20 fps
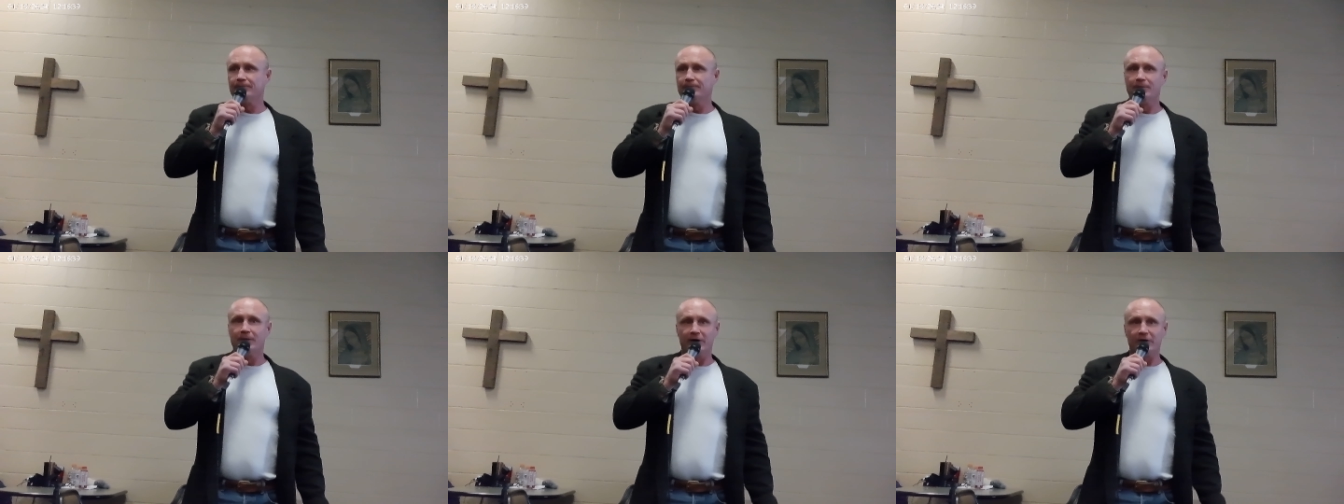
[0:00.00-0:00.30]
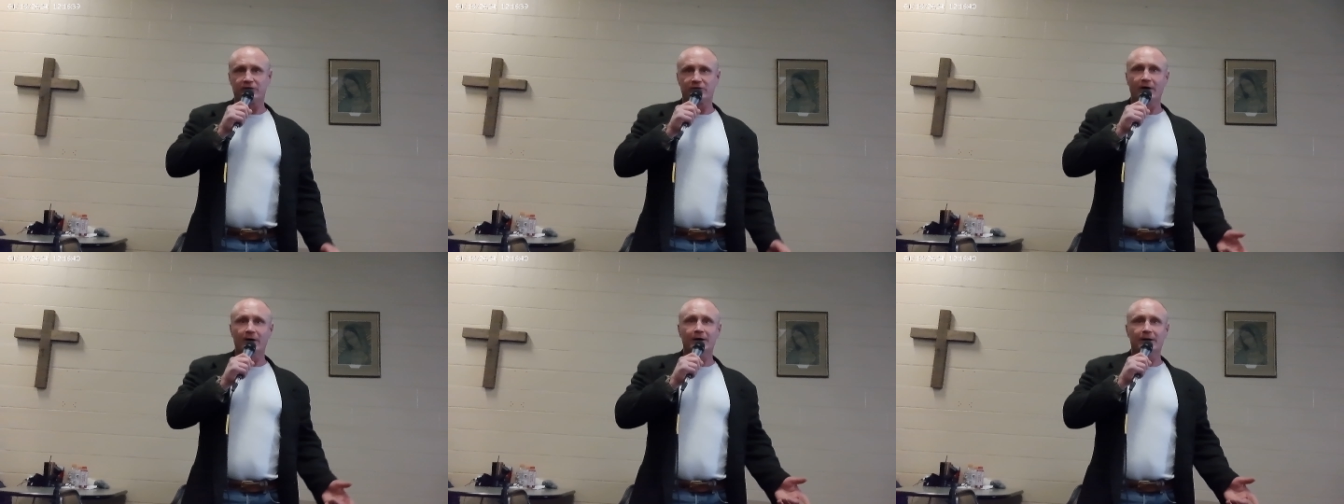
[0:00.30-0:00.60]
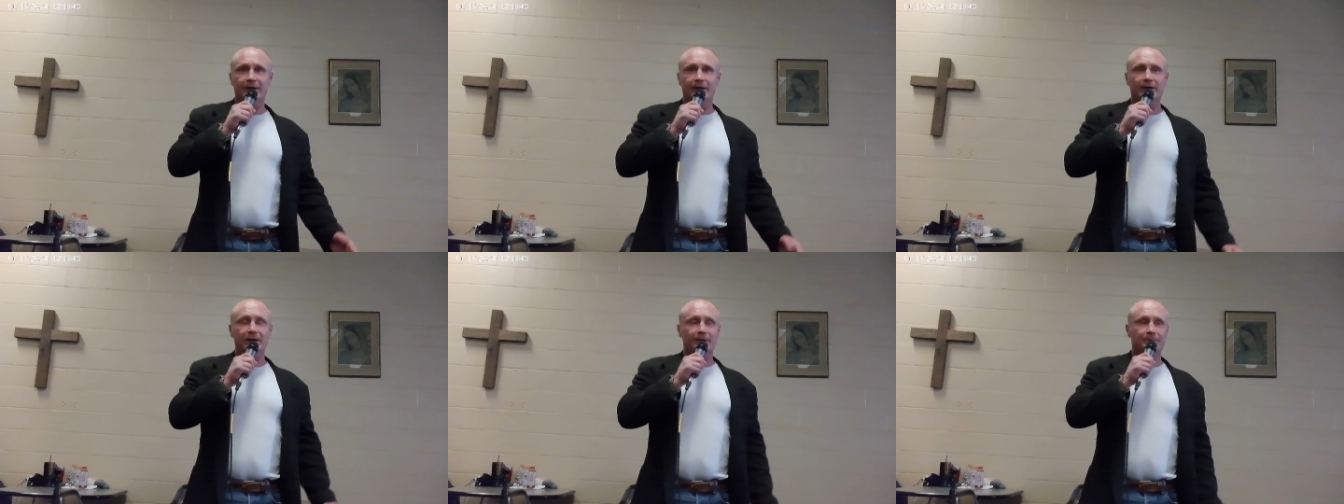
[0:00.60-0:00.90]
My son
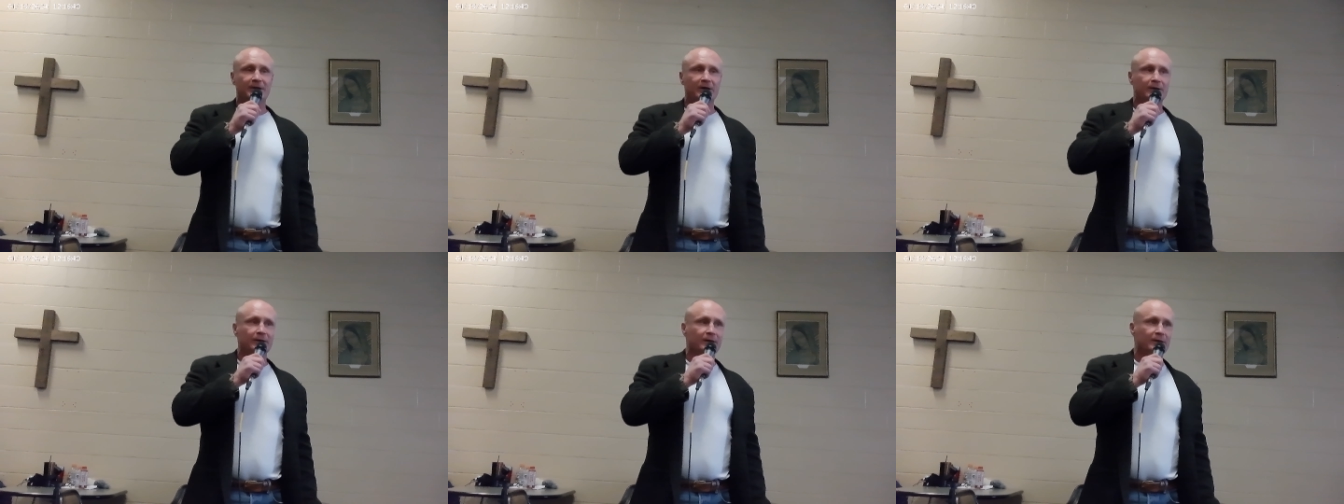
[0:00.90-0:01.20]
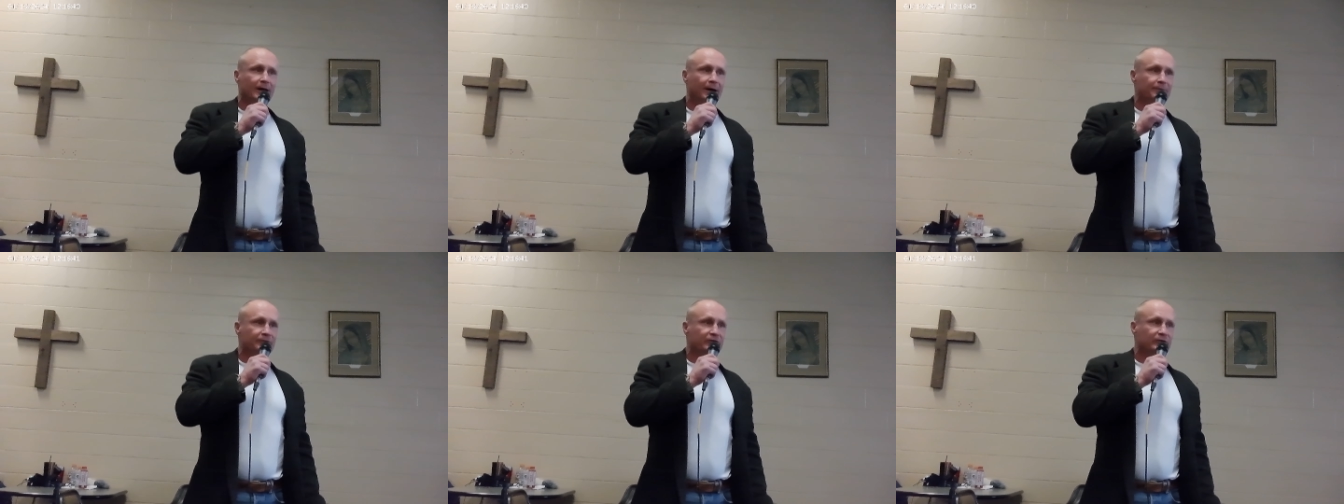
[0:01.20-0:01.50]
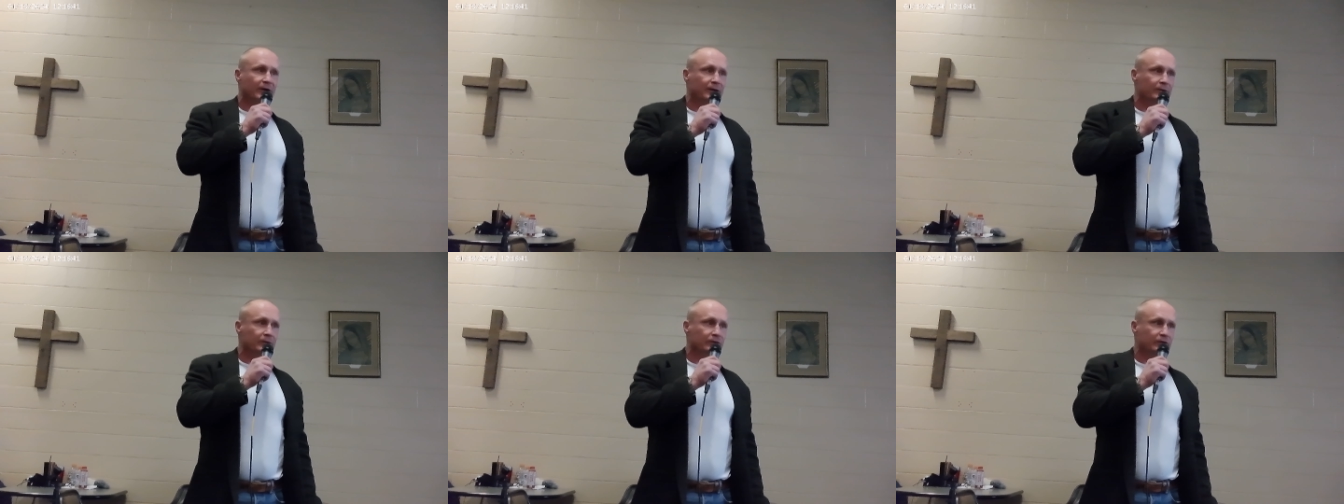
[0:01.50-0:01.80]
ended up getting a life
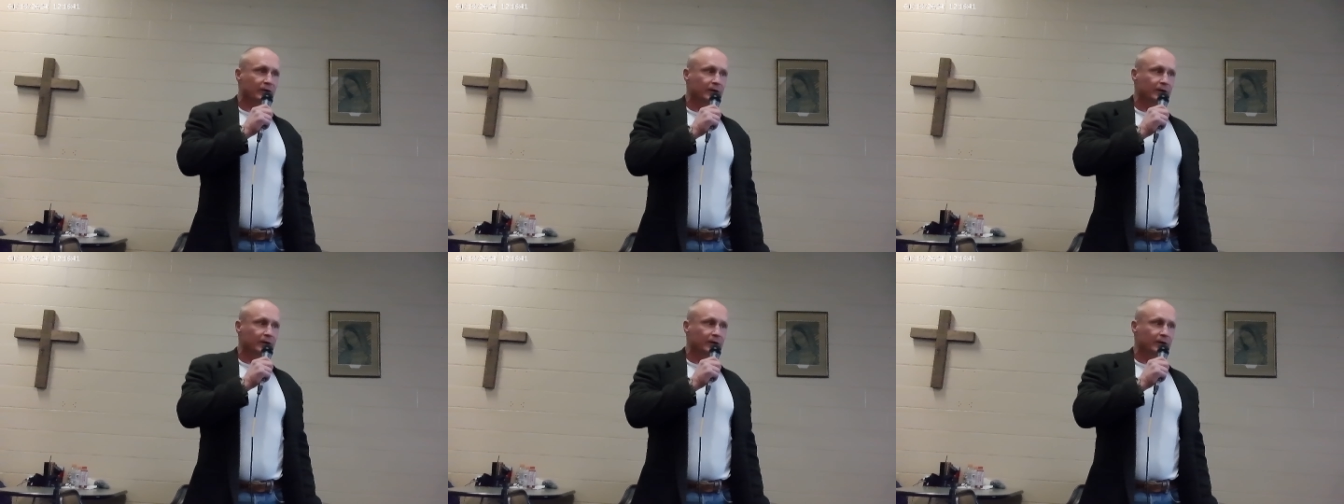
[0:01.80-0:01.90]
sentence.